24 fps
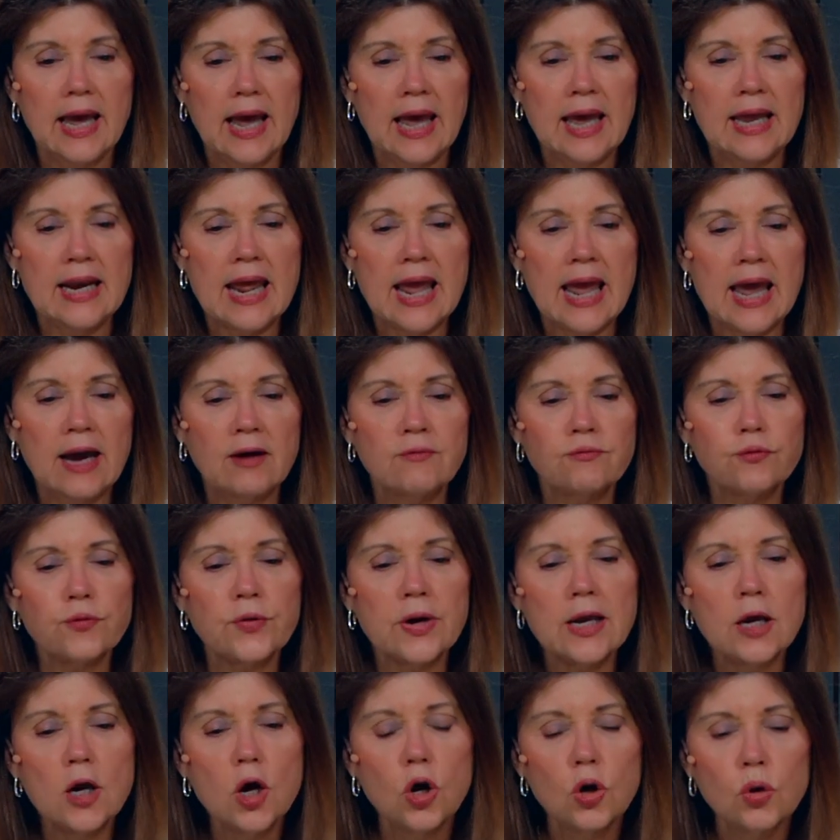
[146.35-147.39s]
and
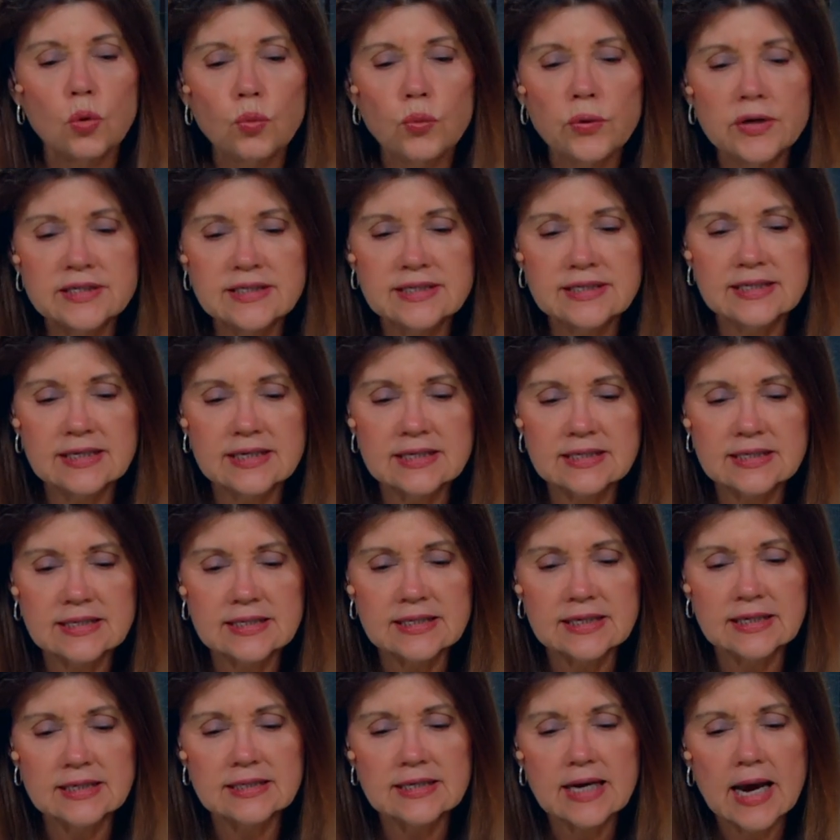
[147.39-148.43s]
every
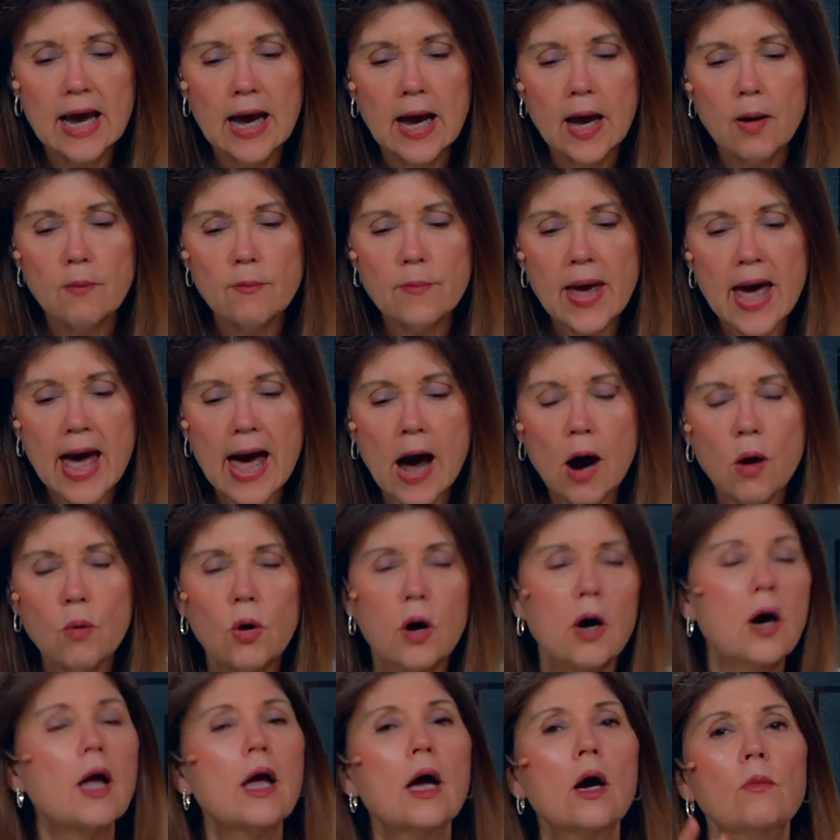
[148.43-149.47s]
resistant
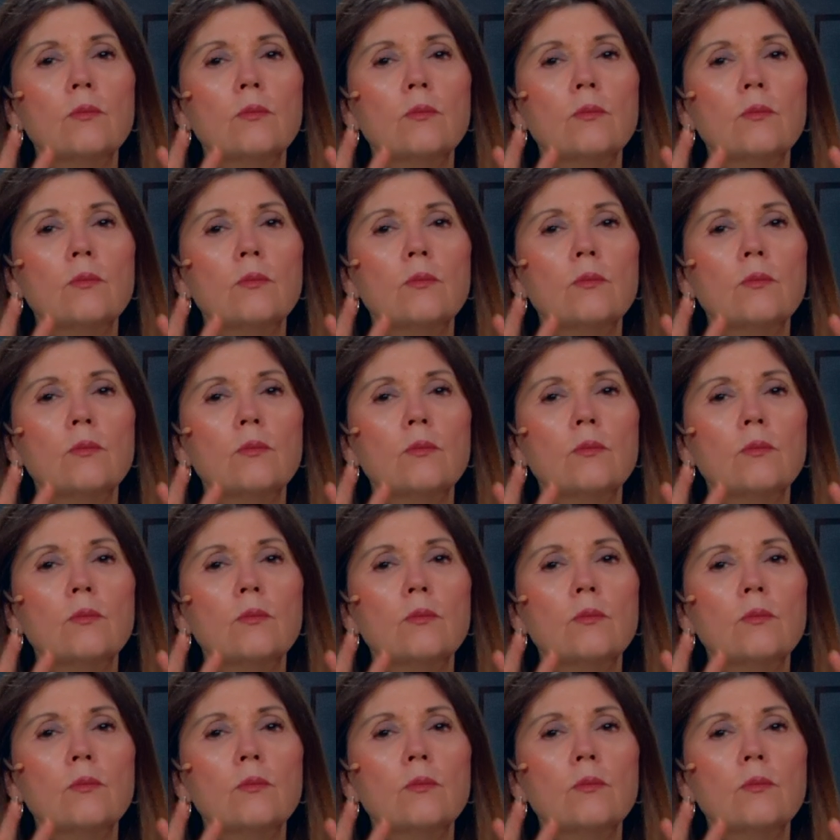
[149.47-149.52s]
power.